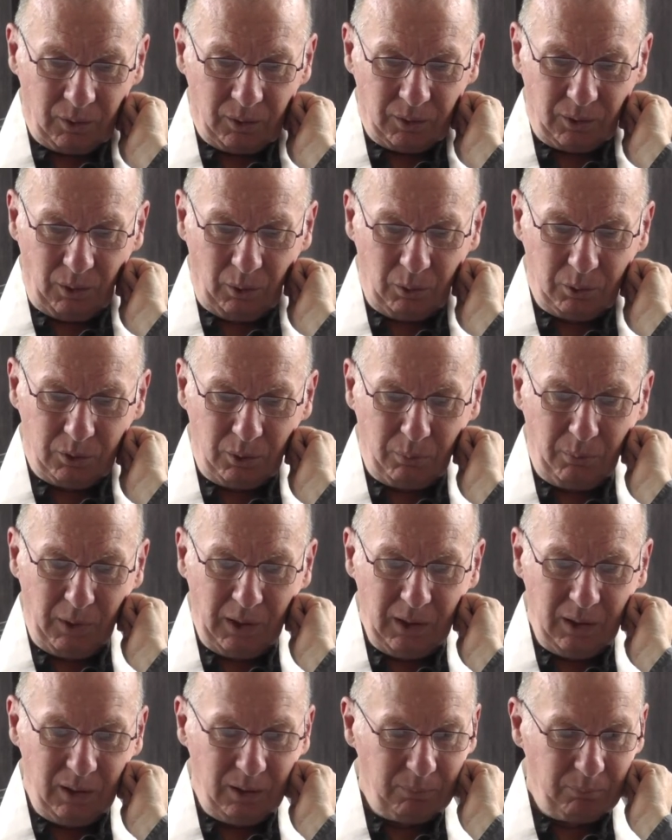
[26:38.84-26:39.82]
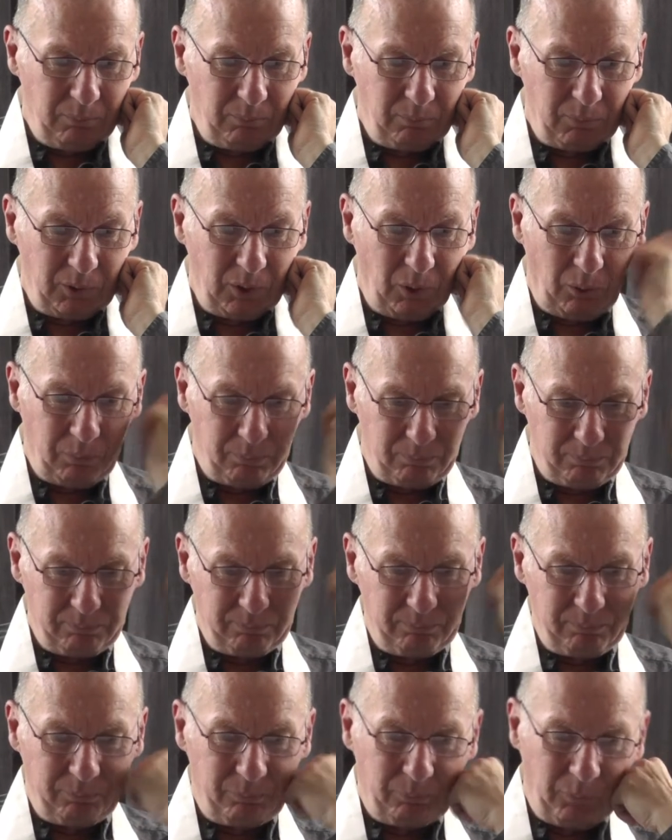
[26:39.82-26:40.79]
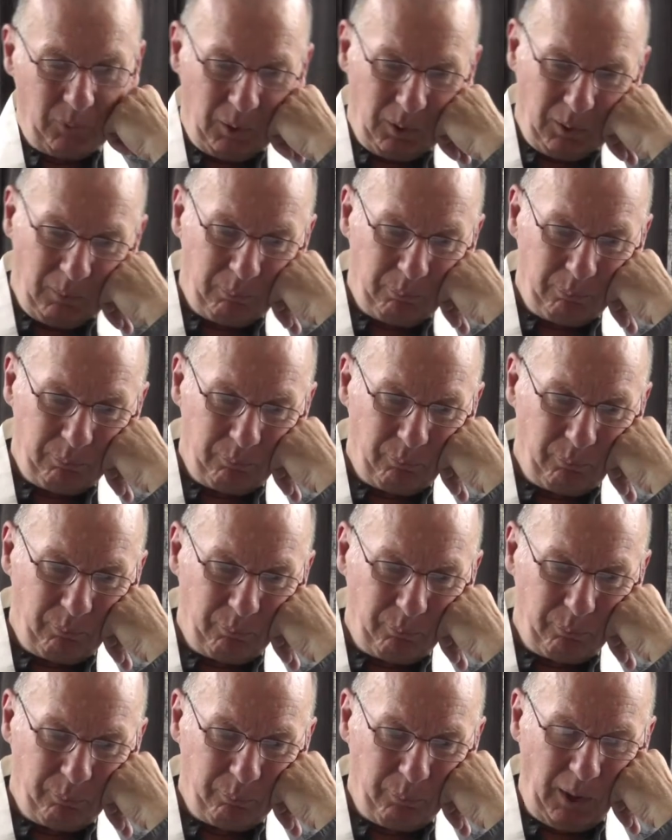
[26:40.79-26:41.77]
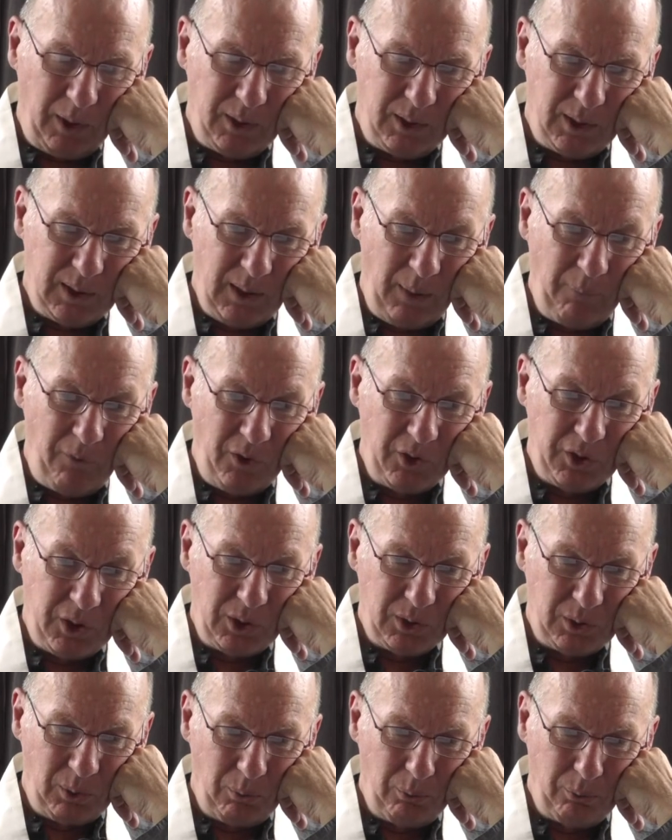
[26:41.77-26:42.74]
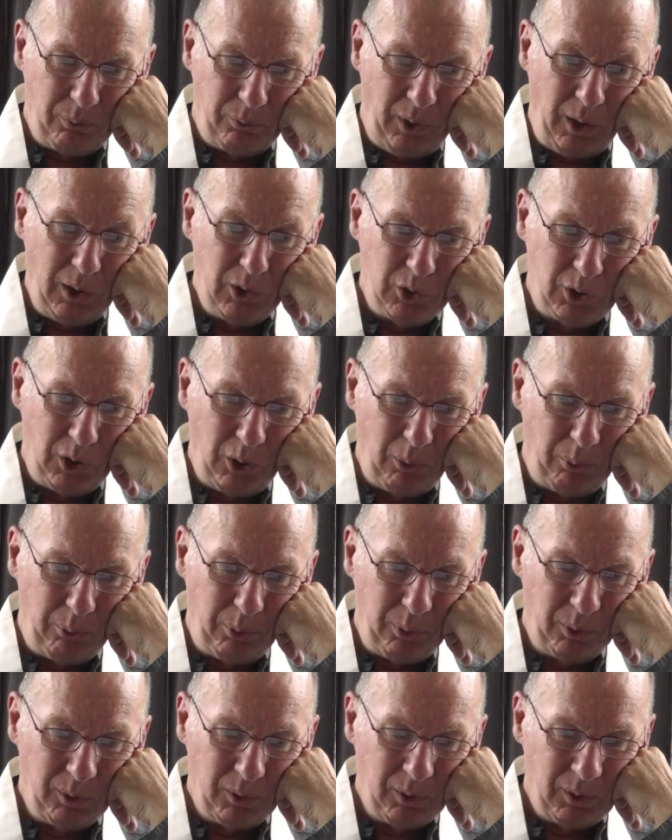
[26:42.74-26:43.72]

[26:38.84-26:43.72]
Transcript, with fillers: So to me, you know, Bhante's emphasis on friendship